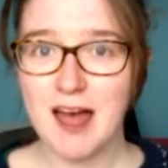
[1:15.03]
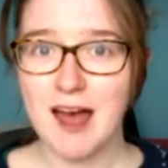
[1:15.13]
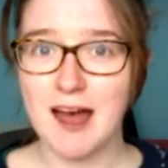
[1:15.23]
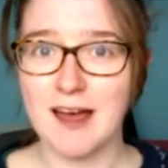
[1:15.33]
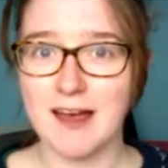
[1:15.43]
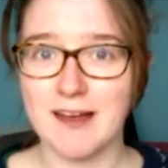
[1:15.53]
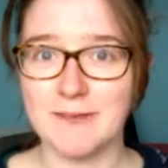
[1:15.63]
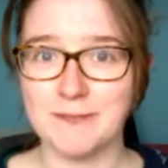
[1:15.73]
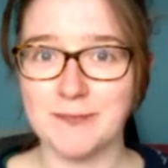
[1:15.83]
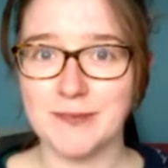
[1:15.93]

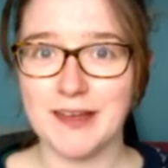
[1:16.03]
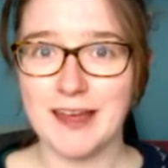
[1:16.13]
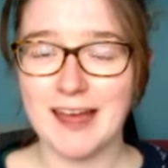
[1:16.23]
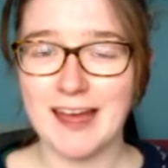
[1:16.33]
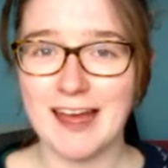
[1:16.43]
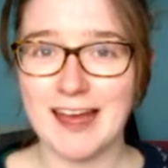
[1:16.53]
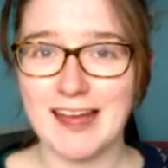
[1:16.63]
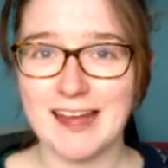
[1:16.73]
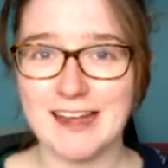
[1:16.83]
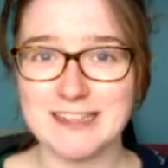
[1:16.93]
And
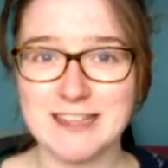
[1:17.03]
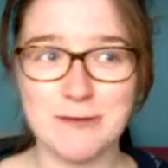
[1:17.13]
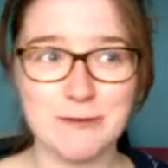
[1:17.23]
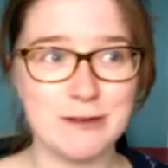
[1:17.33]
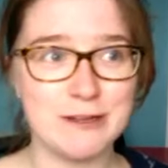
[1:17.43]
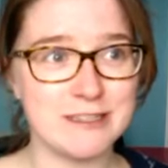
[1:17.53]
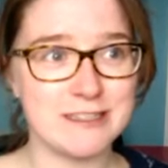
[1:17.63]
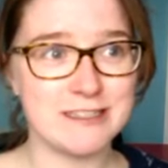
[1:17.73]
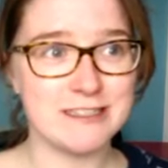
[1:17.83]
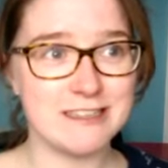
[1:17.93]
it
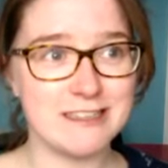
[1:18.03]
was